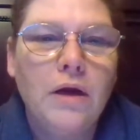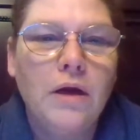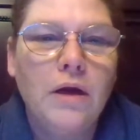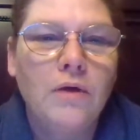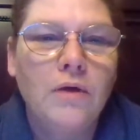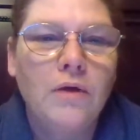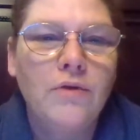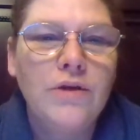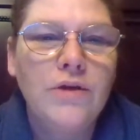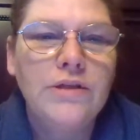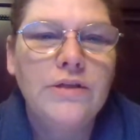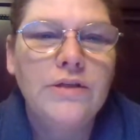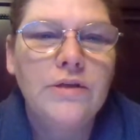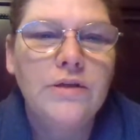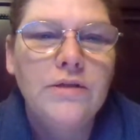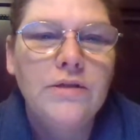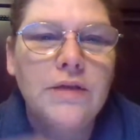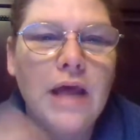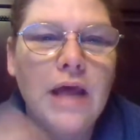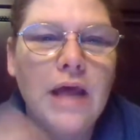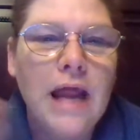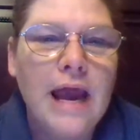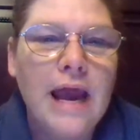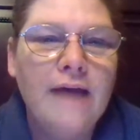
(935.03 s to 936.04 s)
illnesses
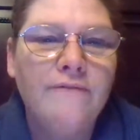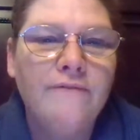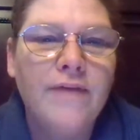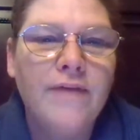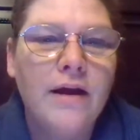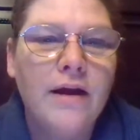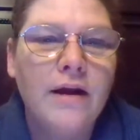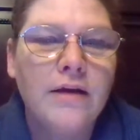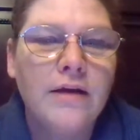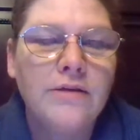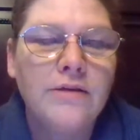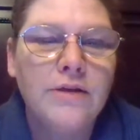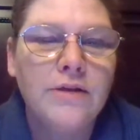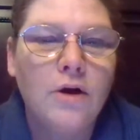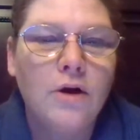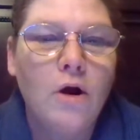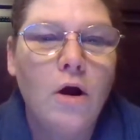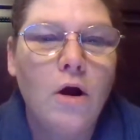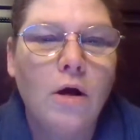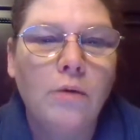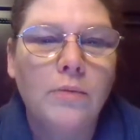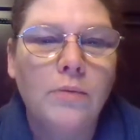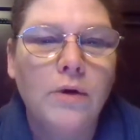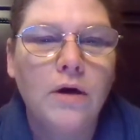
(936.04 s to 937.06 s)
that have that as their
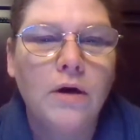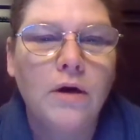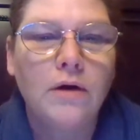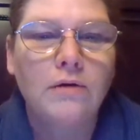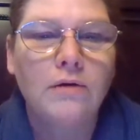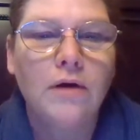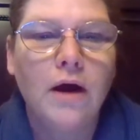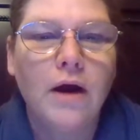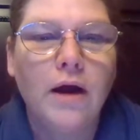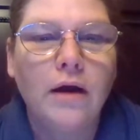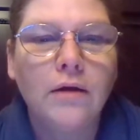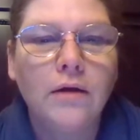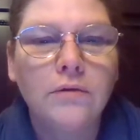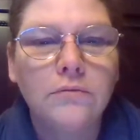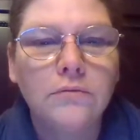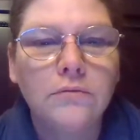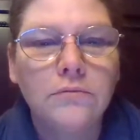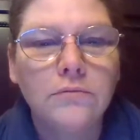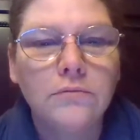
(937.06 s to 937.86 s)
hallmark, right?